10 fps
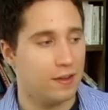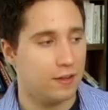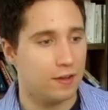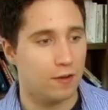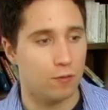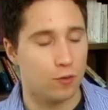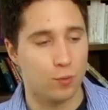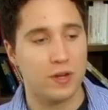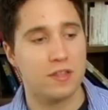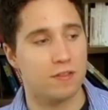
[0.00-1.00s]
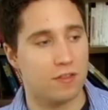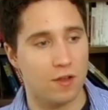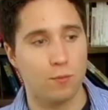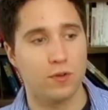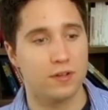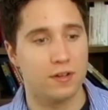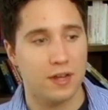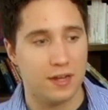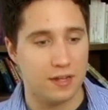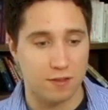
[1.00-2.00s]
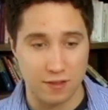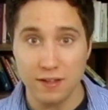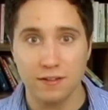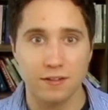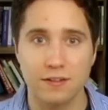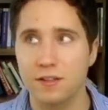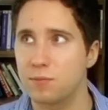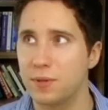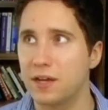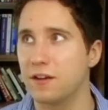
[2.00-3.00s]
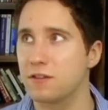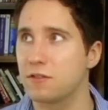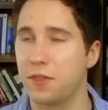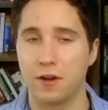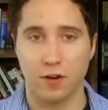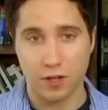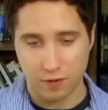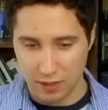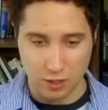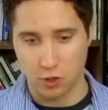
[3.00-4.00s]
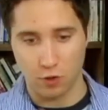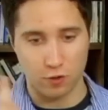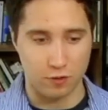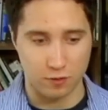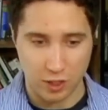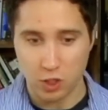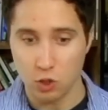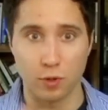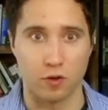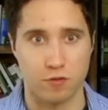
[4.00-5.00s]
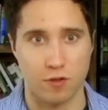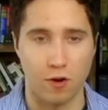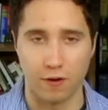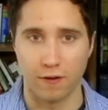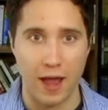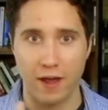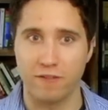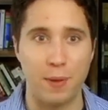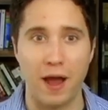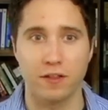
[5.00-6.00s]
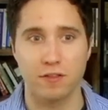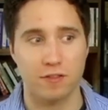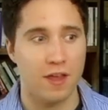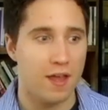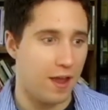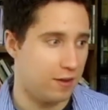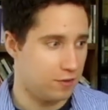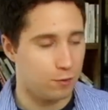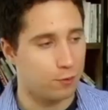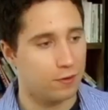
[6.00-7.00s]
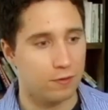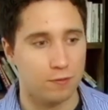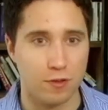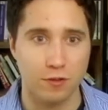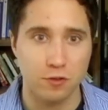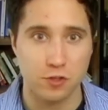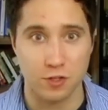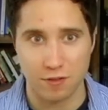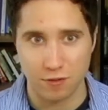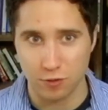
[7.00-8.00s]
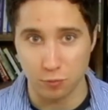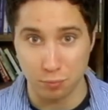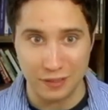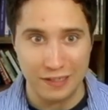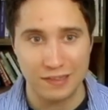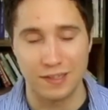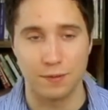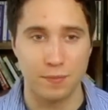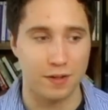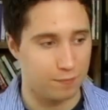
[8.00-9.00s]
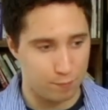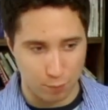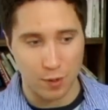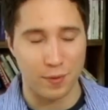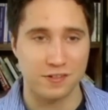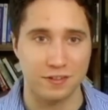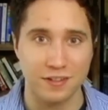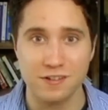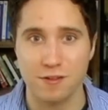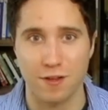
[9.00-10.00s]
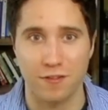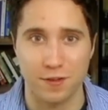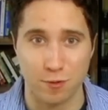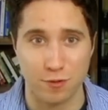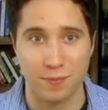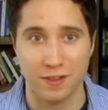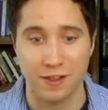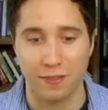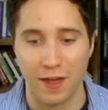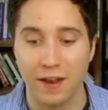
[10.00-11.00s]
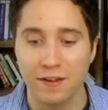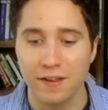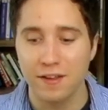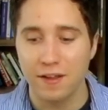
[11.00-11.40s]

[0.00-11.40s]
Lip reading: the reason someone is ill is because their internal humors are out of balance, and your solution is to bleed them and put a bunch of leeches on them or something like that,